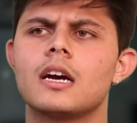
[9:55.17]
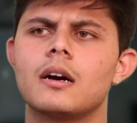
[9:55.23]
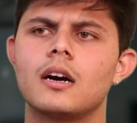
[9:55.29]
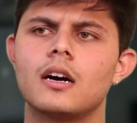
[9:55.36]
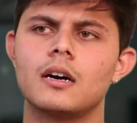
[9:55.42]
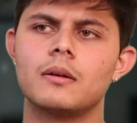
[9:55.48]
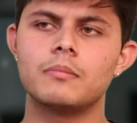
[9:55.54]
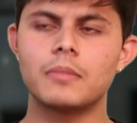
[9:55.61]

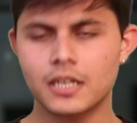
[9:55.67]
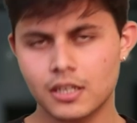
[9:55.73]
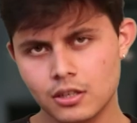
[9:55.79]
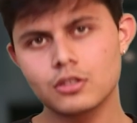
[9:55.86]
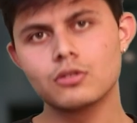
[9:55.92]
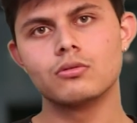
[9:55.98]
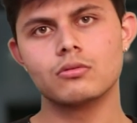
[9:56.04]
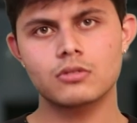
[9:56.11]
but
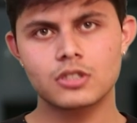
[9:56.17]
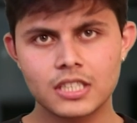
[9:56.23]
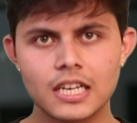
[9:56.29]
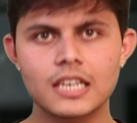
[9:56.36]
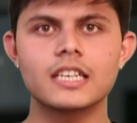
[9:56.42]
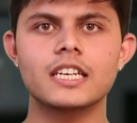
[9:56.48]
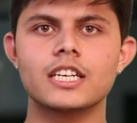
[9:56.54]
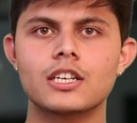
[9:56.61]
you still
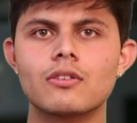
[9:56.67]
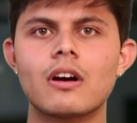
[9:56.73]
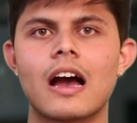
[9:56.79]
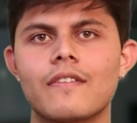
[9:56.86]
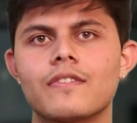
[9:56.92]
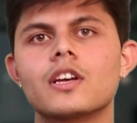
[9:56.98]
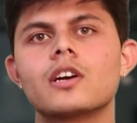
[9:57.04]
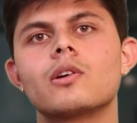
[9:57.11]
need to
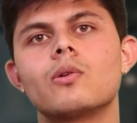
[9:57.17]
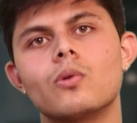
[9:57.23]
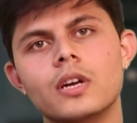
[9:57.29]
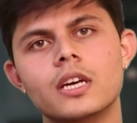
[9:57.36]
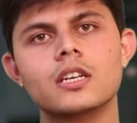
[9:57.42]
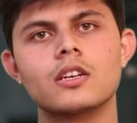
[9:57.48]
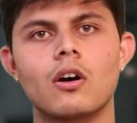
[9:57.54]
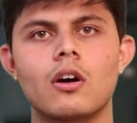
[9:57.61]
have the
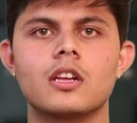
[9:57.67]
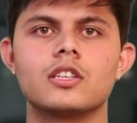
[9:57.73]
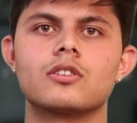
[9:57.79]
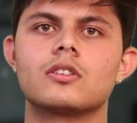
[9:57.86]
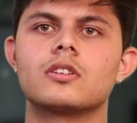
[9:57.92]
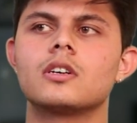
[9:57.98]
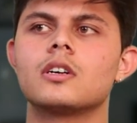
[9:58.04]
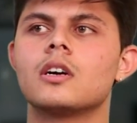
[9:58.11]
coding knowledge,
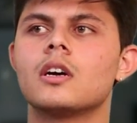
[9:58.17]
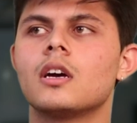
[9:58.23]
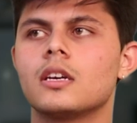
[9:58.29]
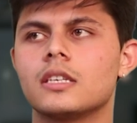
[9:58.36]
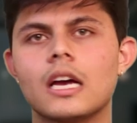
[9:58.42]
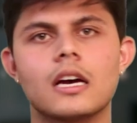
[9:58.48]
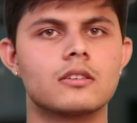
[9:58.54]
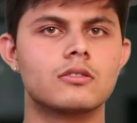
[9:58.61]
or the
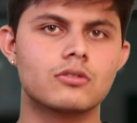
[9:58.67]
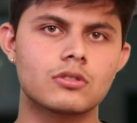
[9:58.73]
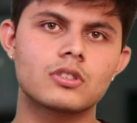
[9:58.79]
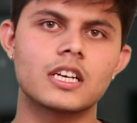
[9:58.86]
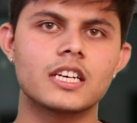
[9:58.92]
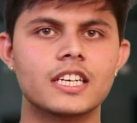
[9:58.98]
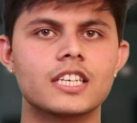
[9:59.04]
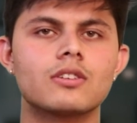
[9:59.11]
you
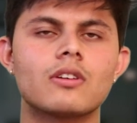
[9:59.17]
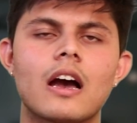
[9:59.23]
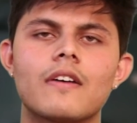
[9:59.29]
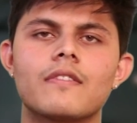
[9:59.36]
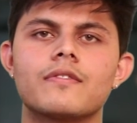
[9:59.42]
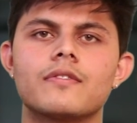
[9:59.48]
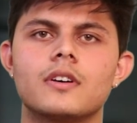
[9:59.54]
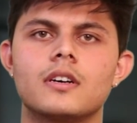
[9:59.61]
still need
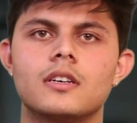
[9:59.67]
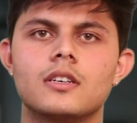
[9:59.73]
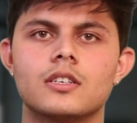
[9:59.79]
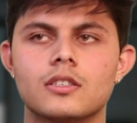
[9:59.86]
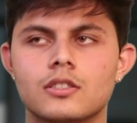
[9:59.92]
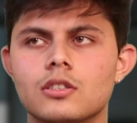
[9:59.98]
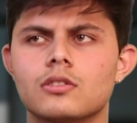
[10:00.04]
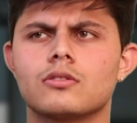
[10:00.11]

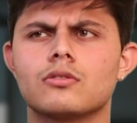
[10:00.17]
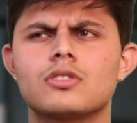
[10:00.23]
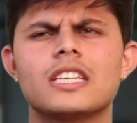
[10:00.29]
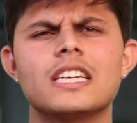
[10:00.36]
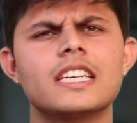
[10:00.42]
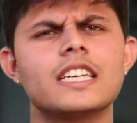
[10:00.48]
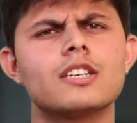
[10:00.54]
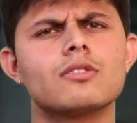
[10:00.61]

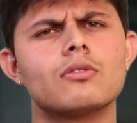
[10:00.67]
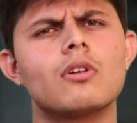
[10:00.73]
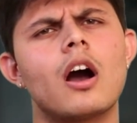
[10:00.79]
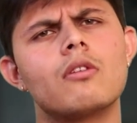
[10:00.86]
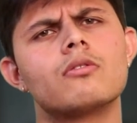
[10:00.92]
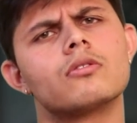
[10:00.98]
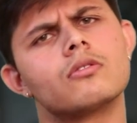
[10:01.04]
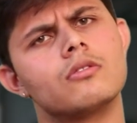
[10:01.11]
to know
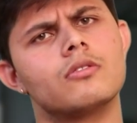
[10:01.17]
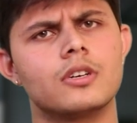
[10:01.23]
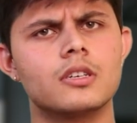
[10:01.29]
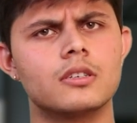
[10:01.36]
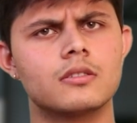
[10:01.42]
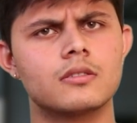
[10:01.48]
how to code,